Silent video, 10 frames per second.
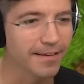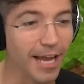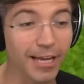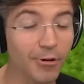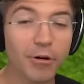
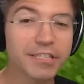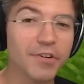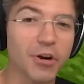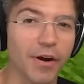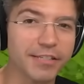Yeah, you know what's
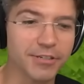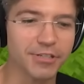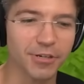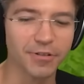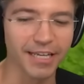even crazier,
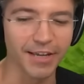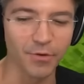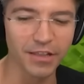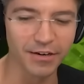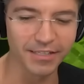too? Like, if
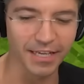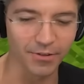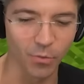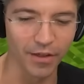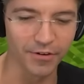we literally set
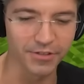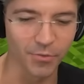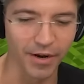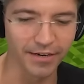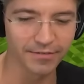the weather to
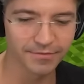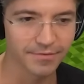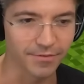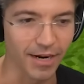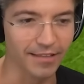rain,
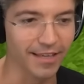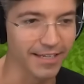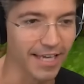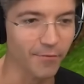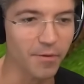right? Like,
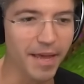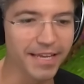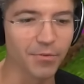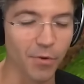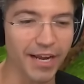if we
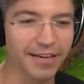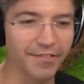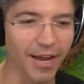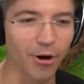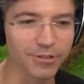make it rain,
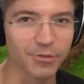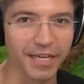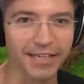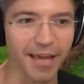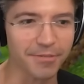they also
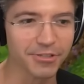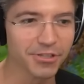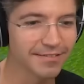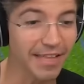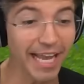take damage.
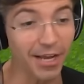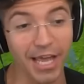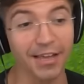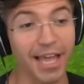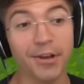Like,
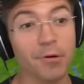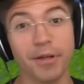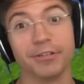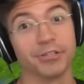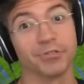
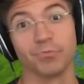Endermen just,